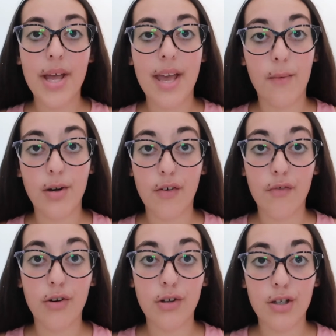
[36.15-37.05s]
and without
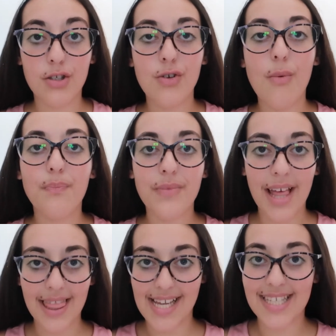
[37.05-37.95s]
further ado,
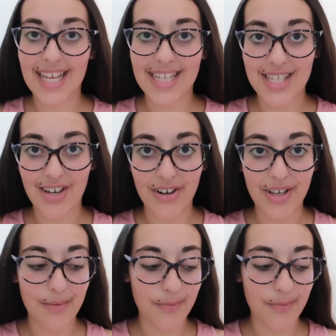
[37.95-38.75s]
let's get started.